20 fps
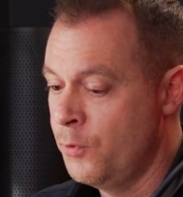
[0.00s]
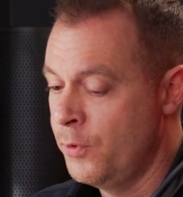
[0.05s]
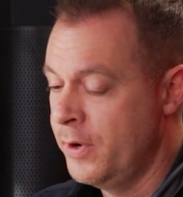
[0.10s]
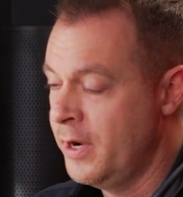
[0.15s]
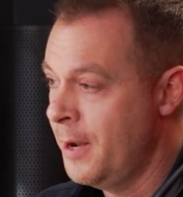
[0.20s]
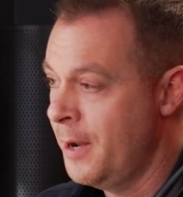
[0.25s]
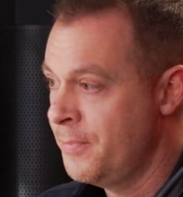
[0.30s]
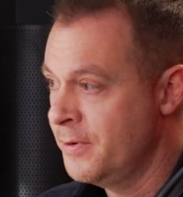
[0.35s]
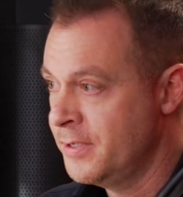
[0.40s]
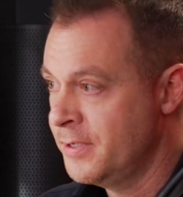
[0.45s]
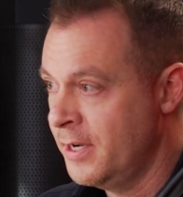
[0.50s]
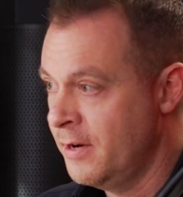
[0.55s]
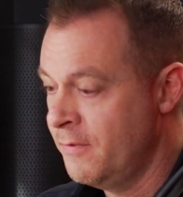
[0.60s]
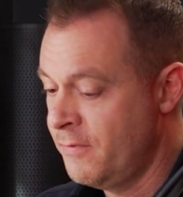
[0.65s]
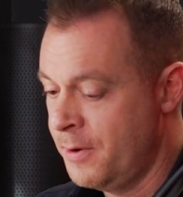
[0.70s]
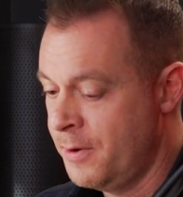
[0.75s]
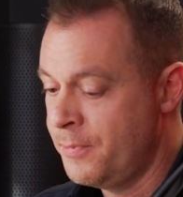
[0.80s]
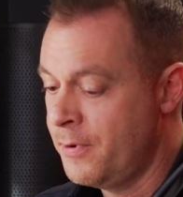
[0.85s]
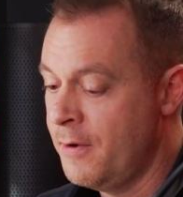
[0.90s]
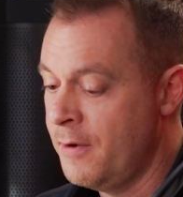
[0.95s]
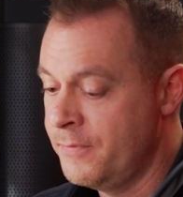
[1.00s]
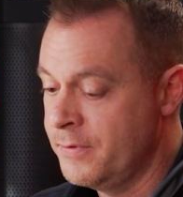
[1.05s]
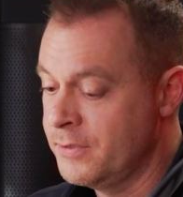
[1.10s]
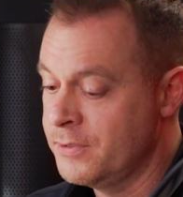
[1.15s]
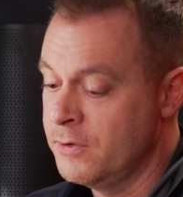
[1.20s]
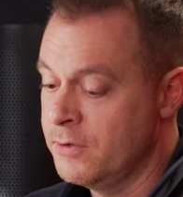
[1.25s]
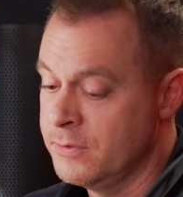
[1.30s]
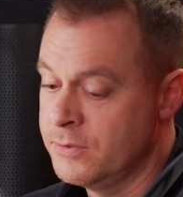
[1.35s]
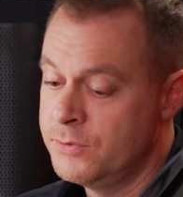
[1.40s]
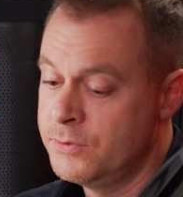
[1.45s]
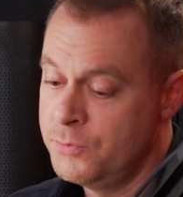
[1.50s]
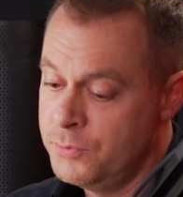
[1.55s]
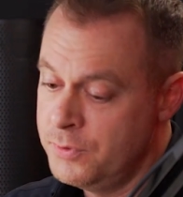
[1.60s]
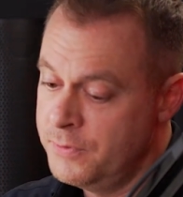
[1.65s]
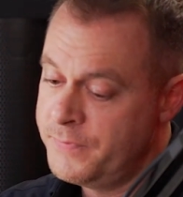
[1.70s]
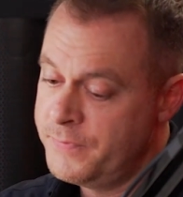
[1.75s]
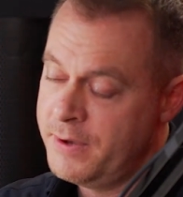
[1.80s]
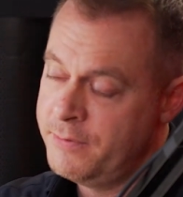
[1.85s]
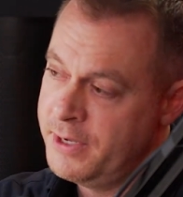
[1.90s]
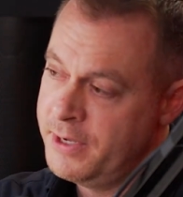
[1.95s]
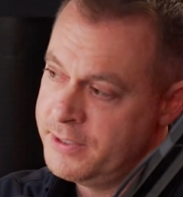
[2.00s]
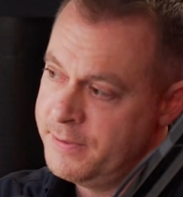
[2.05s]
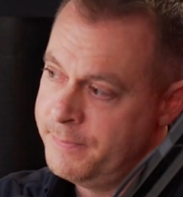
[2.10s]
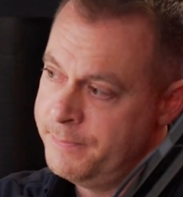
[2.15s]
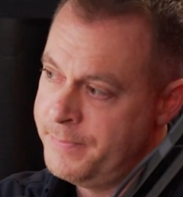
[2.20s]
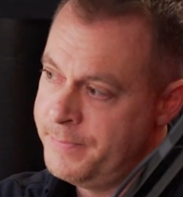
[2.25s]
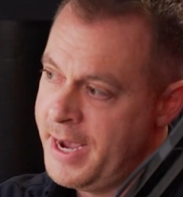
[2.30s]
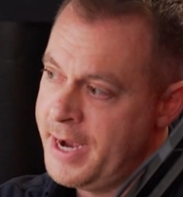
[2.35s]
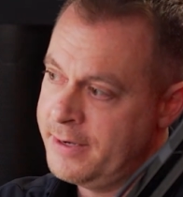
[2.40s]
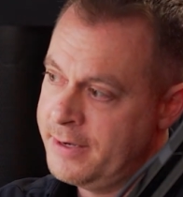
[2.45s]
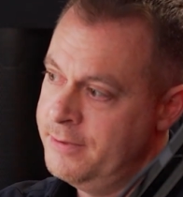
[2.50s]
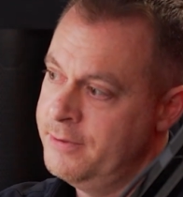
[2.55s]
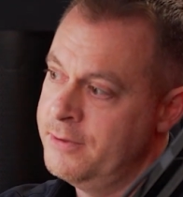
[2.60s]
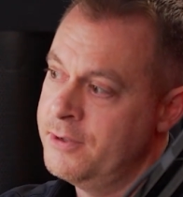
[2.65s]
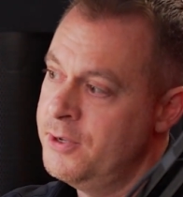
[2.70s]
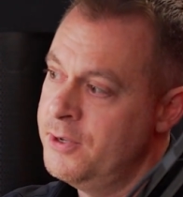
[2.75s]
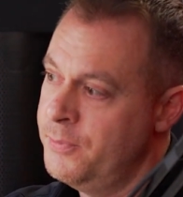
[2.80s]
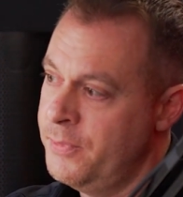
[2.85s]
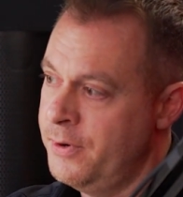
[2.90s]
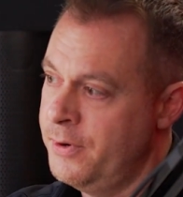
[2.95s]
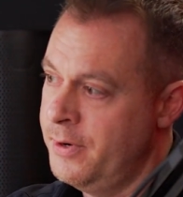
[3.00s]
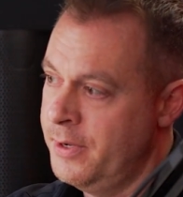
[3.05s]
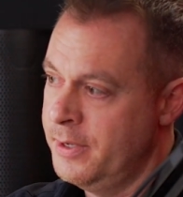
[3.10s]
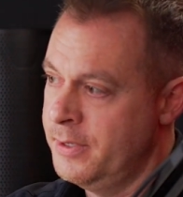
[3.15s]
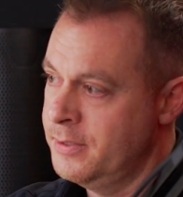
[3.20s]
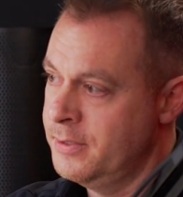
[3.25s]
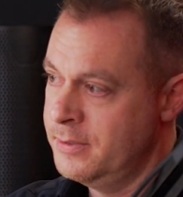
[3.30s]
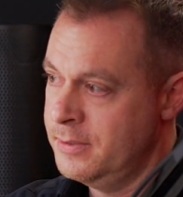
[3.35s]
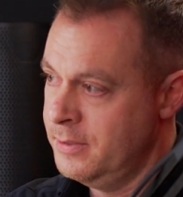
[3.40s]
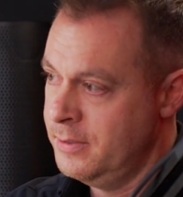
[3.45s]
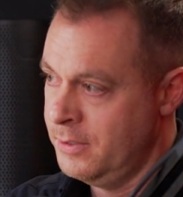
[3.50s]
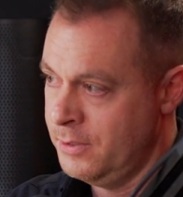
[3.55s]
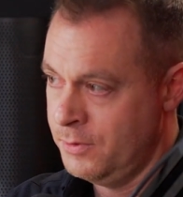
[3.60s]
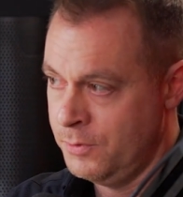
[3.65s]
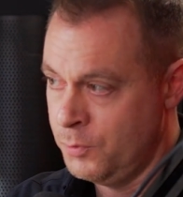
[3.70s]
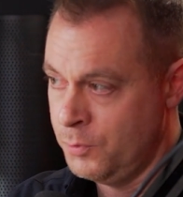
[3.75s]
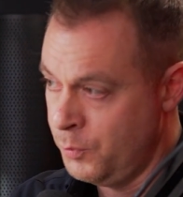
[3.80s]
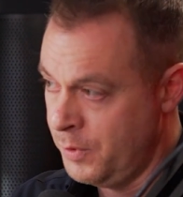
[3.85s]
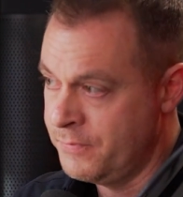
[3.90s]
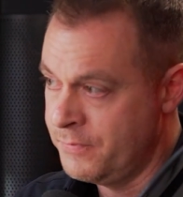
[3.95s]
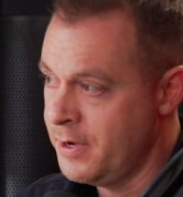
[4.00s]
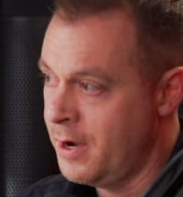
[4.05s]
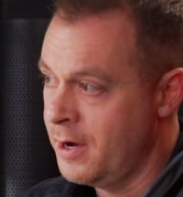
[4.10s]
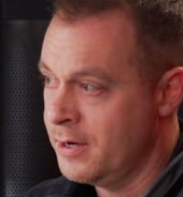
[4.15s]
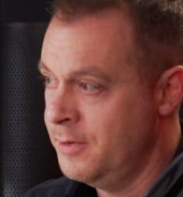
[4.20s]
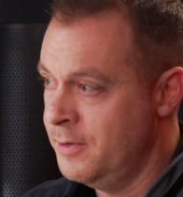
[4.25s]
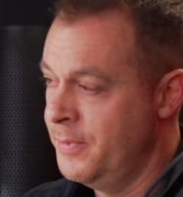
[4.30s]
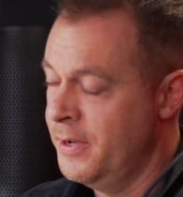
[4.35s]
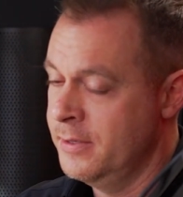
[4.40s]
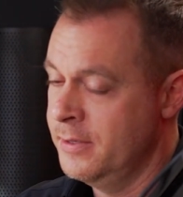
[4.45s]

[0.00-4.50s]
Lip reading: 49% of our profits goes through the foundation back to the communities, and we've talked